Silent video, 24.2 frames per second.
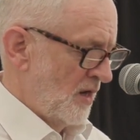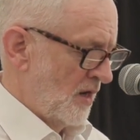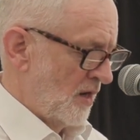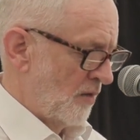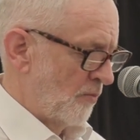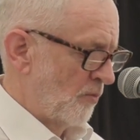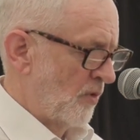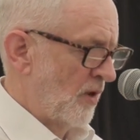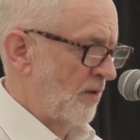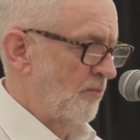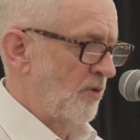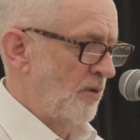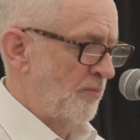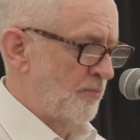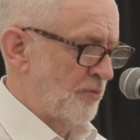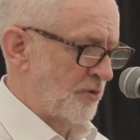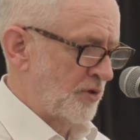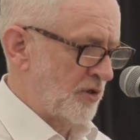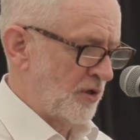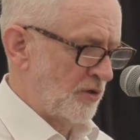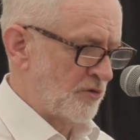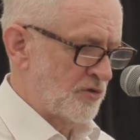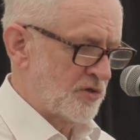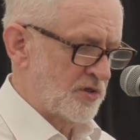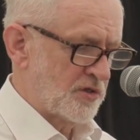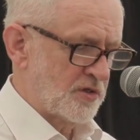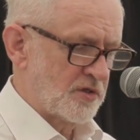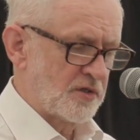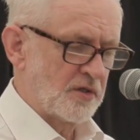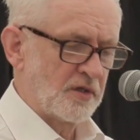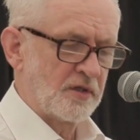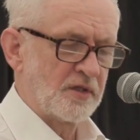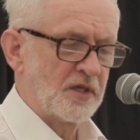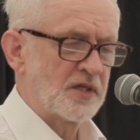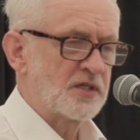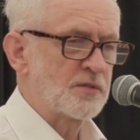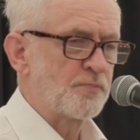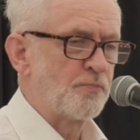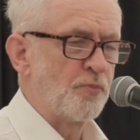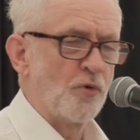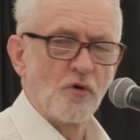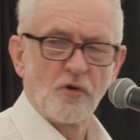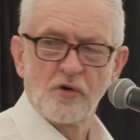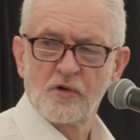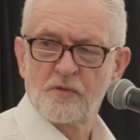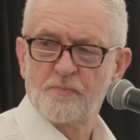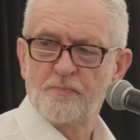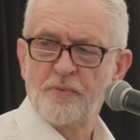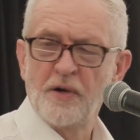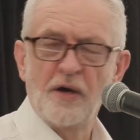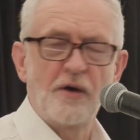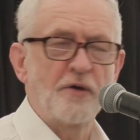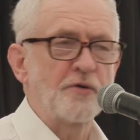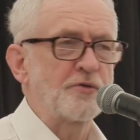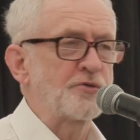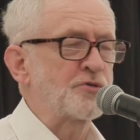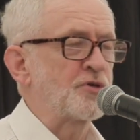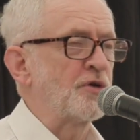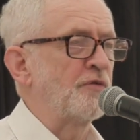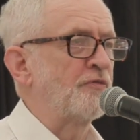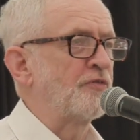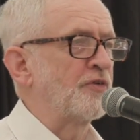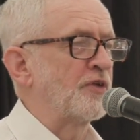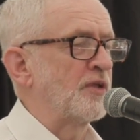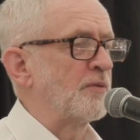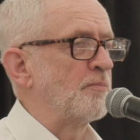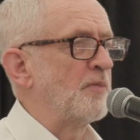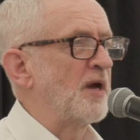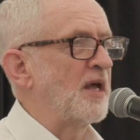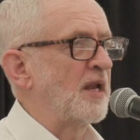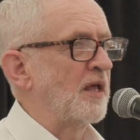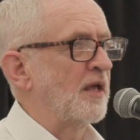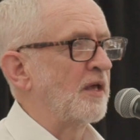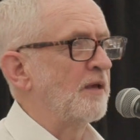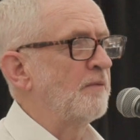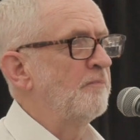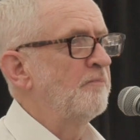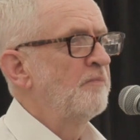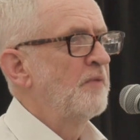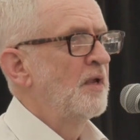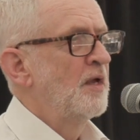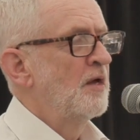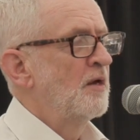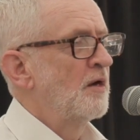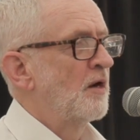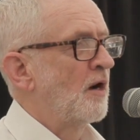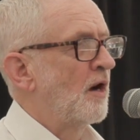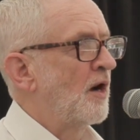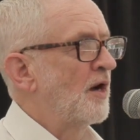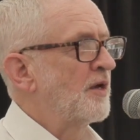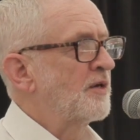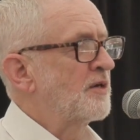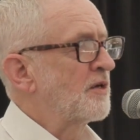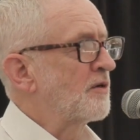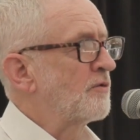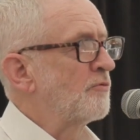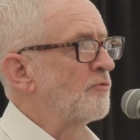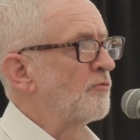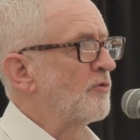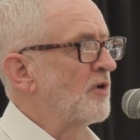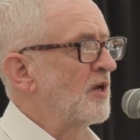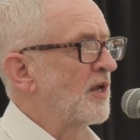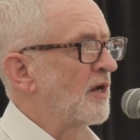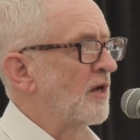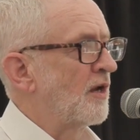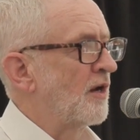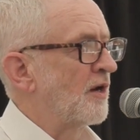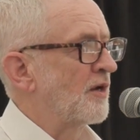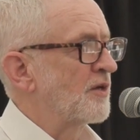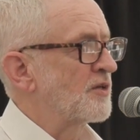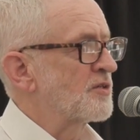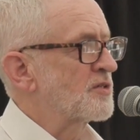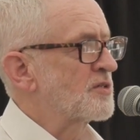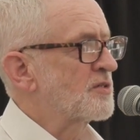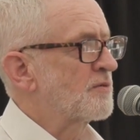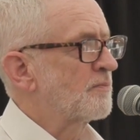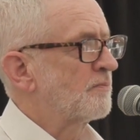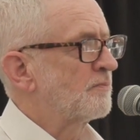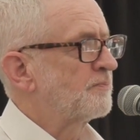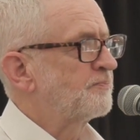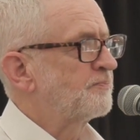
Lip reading: And when we produced this book, Poetry for the Many, I didn't realize